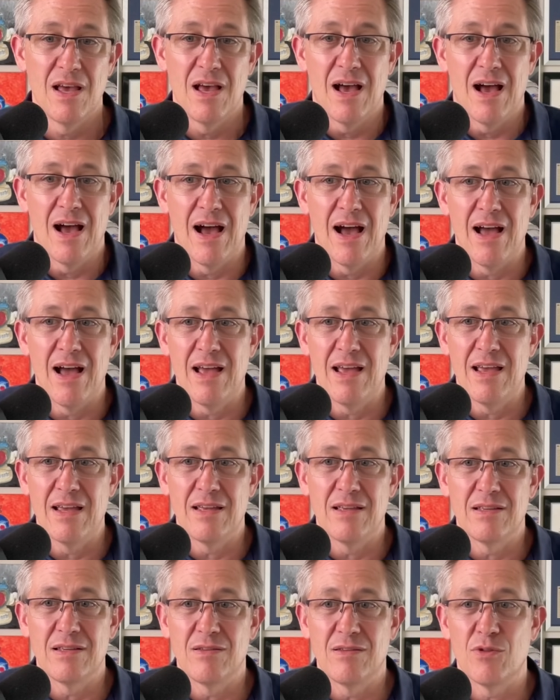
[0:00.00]

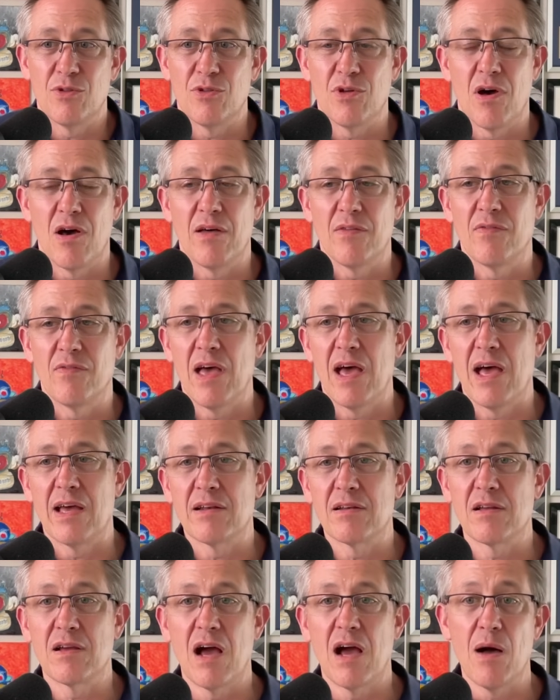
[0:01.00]
I thought
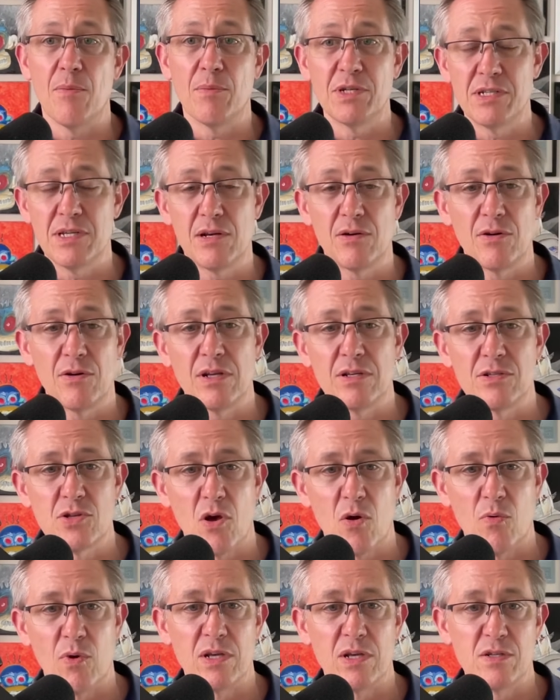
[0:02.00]
that commentary is
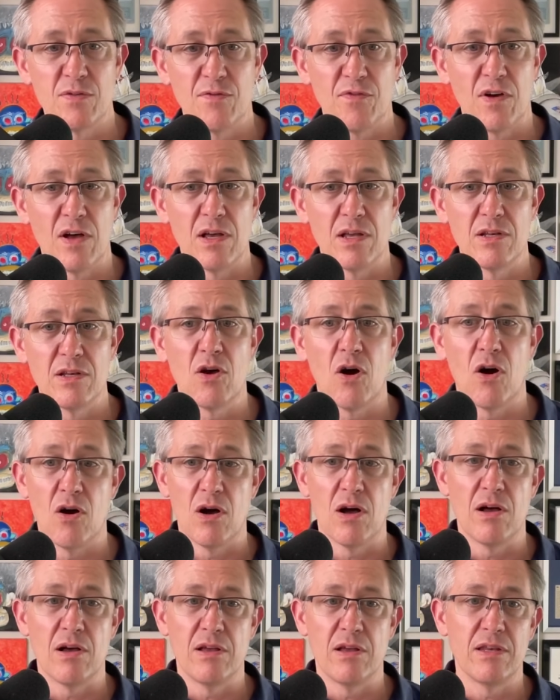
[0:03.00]
always fun
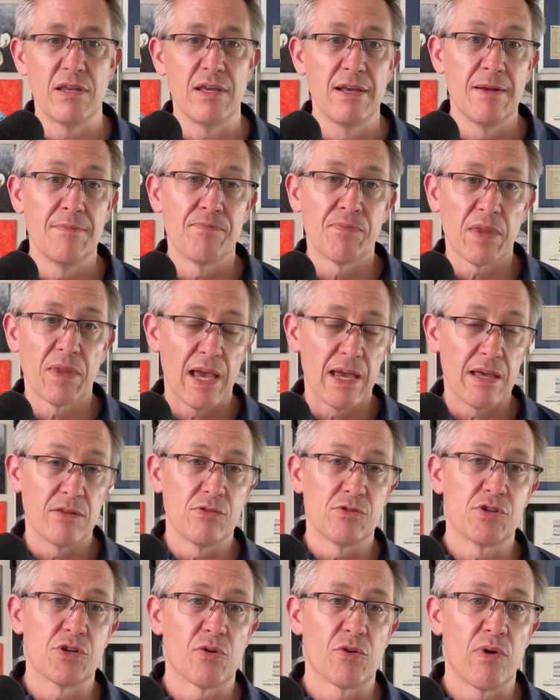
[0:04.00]
on, hey,
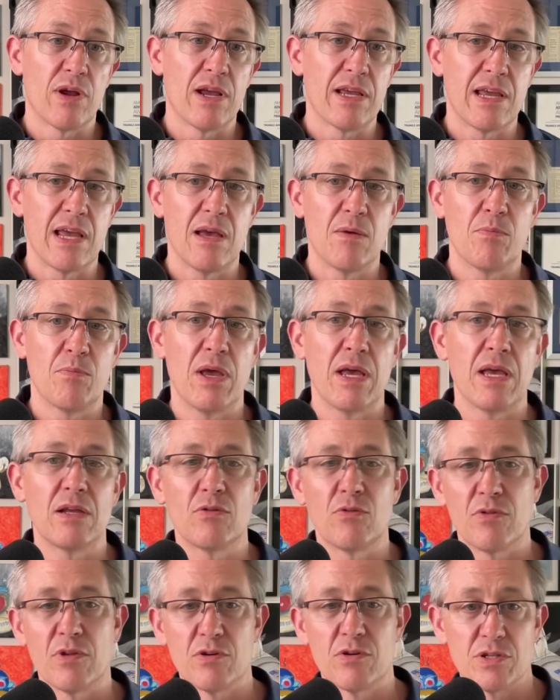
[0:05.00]
there's a great
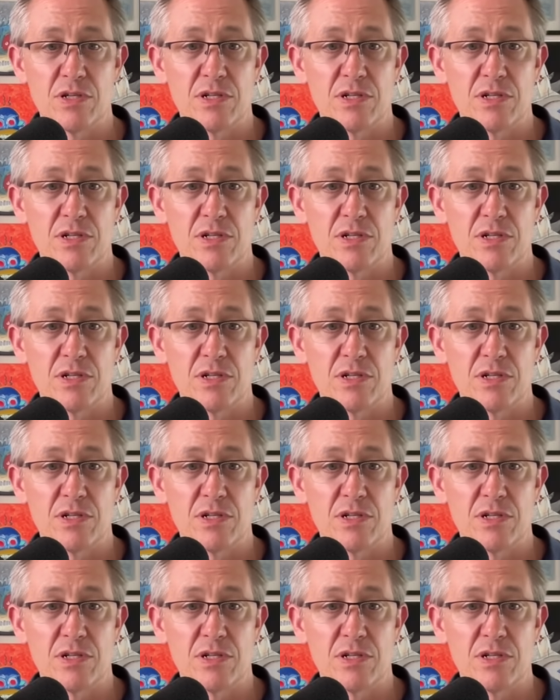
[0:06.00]
campaign, or there's a